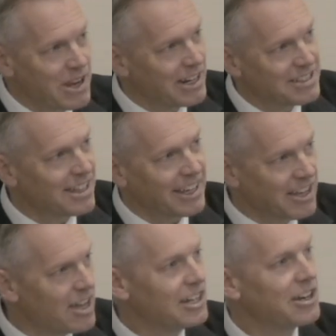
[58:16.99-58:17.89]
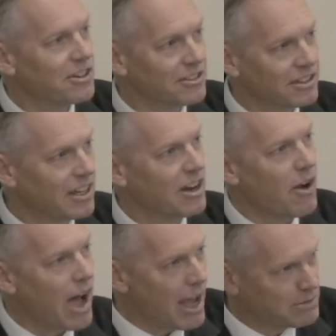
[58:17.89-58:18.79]
when it's like cut here you know
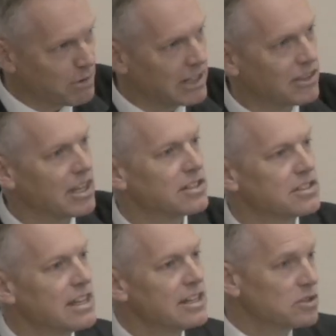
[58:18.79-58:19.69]
aspirate this